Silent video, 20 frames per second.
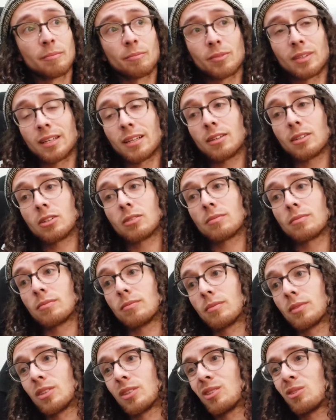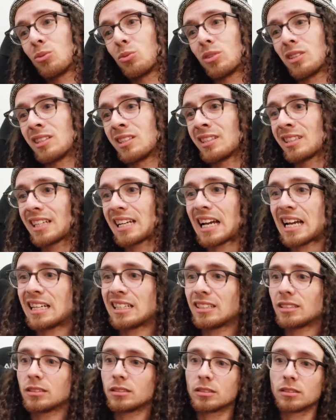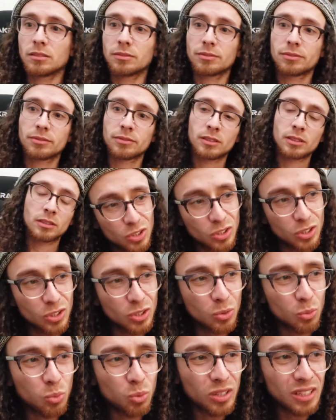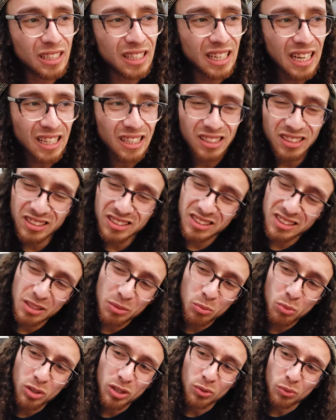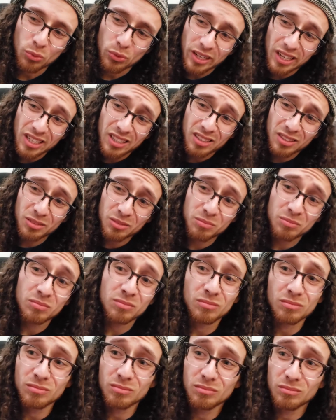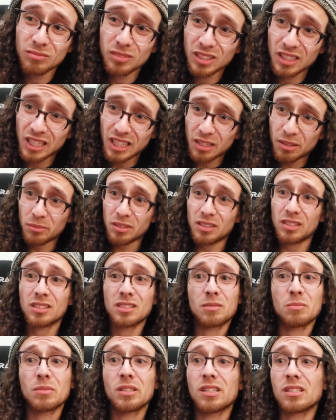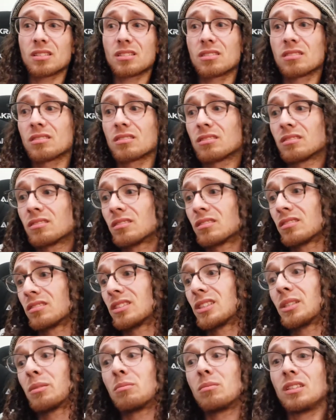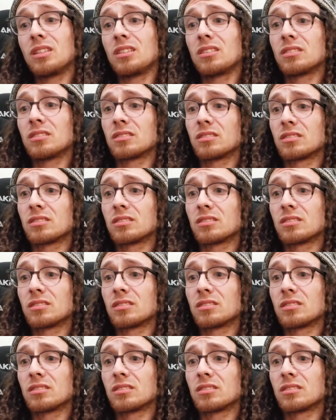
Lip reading: Now, the one kind of somewhat random game in this mix, to me,